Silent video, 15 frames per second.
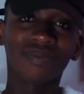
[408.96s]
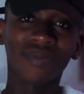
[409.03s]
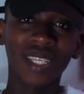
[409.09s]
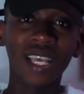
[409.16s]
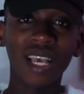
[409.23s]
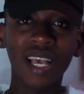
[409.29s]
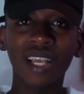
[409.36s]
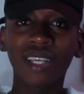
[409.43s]

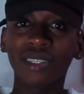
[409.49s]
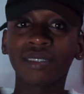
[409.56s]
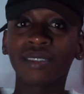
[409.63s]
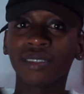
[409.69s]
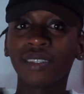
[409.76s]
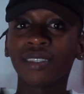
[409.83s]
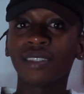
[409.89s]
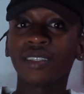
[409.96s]
Yeah,
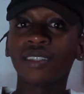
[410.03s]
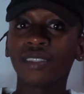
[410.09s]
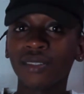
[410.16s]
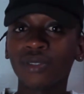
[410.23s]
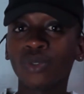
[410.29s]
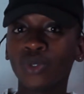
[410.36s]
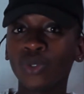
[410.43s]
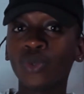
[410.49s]
it, it, it
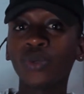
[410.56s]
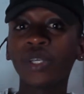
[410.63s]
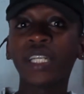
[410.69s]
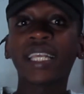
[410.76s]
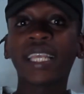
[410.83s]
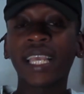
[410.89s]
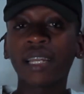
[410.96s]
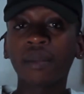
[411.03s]
you will
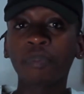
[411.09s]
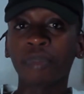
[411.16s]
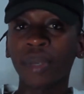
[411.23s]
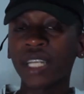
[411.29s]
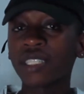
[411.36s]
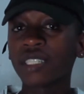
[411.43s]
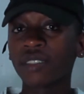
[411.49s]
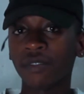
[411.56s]
get
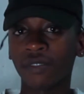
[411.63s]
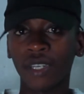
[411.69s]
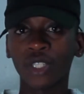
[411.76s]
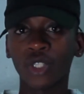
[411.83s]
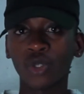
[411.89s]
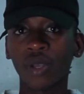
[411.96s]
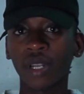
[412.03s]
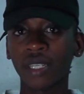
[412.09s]
bent
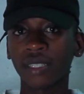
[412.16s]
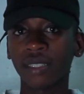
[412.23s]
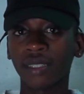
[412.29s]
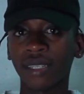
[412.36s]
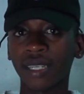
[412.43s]
eventually.